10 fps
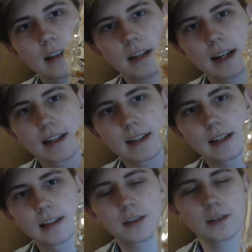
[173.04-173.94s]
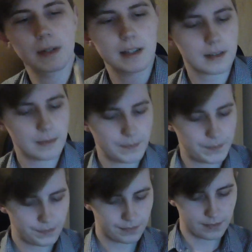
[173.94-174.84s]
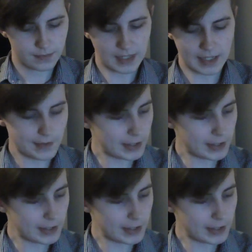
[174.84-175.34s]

a nice glint to it. It's